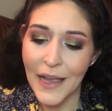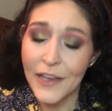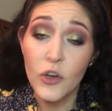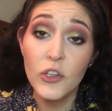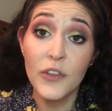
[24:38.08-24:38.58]

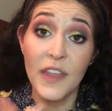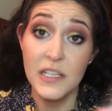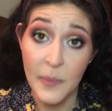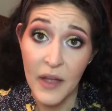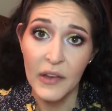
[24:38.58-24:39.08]
I'd heard good
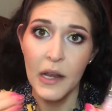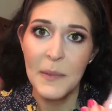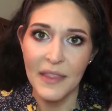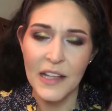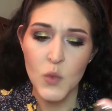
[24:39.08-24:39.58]
things about it. I
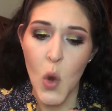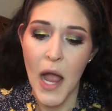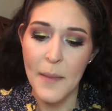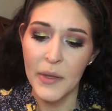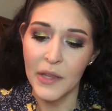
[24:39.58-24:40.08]
mean, that's
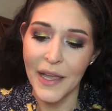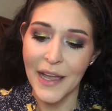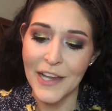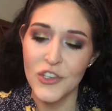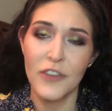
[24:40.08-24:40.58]
why, but
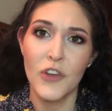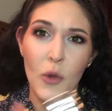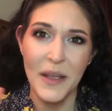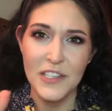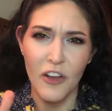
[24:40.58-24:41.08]
like, I should have
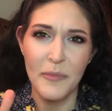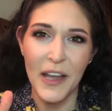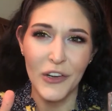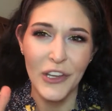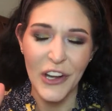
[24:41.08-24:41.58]
known myself
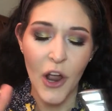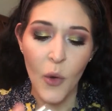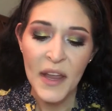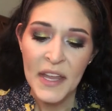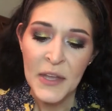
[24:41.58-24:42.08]
better, you
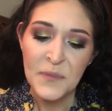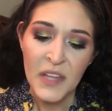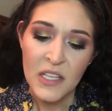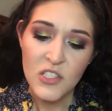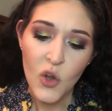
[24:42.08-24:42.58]
know?
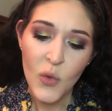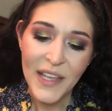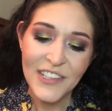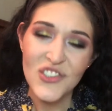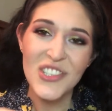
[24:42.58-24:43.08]
So
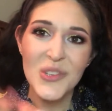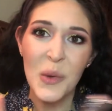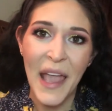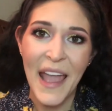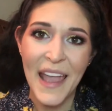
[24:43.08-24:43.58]
it's just
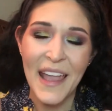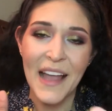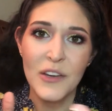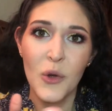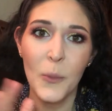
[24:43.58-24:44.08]
okay.
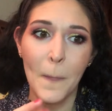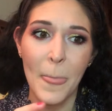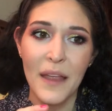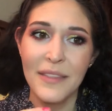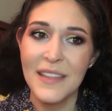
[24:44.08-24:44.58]
I don't
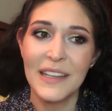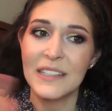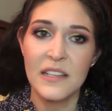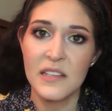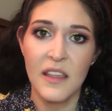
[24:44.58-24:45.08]
think that
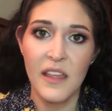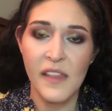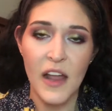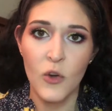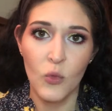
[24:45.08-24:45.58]
it does anything
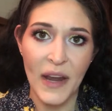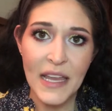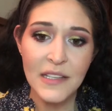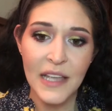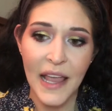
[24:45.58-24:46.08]
that
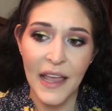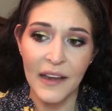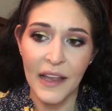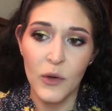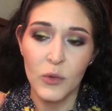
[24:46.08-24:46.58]
great,
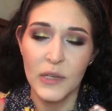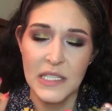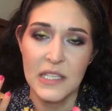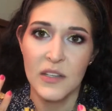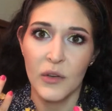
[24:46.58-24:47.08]
and I don't
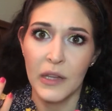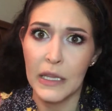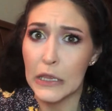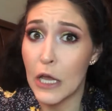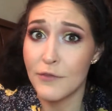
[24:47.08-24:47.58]
necessarily
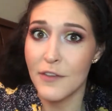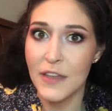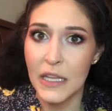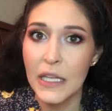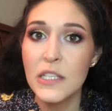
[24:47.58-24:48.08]
love the
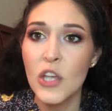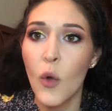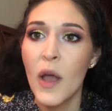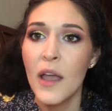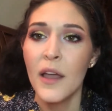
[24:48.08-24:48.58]
feeling.
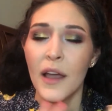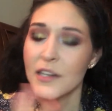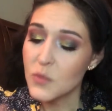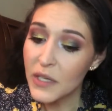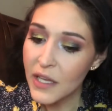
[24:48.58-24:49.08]
So I
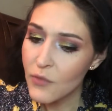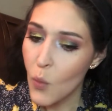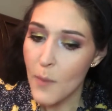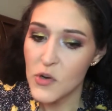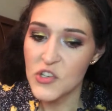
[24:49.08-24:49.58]
just want to give it
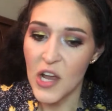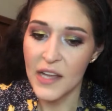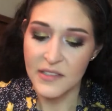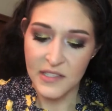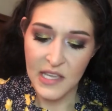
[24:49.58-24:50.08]
one more
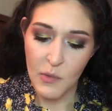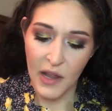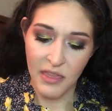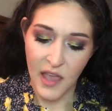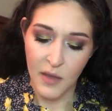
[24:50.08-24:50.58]
shot and see what
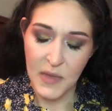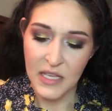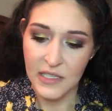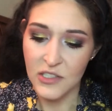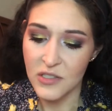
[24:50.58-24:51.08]
I think,
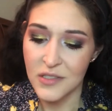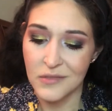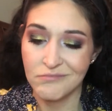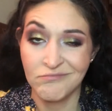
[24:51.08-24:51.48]
because I just,